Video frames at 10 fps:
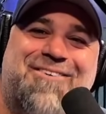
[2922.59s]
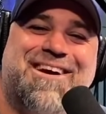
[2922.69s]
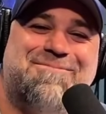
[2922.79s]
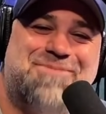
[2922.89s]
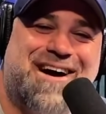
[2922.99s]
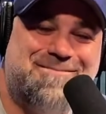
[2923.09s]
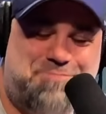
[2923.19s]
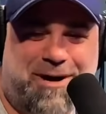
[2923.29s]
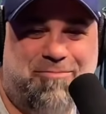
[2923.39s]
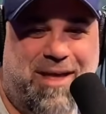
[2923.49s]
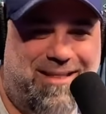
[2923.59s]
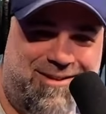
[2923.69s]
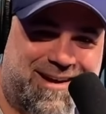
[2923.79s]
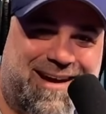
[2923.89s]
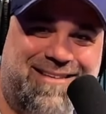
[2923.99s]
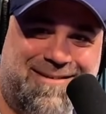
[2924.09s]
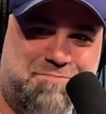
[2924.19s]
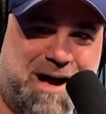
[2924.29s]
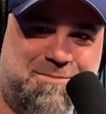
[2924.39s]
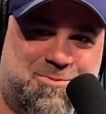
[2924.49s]
We can probably bump. Look, I love
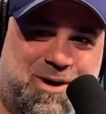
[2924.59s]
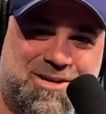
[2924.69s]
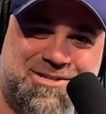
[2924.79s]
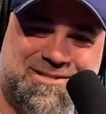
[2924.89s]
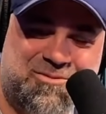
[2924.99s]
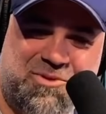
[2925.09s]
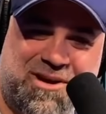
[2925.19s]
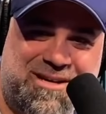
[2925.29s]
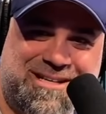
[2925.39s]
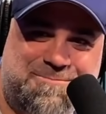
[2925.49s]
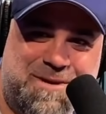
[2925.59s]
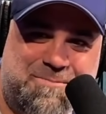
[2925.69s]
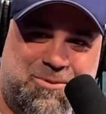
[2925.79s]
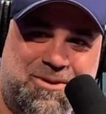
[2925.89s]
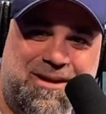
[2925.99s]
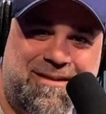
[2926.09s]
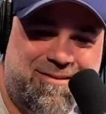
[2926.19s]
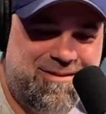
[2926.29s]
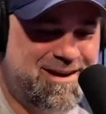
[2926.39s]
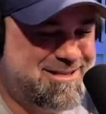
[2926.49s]
Bob's watches. They're very nice people. They're not a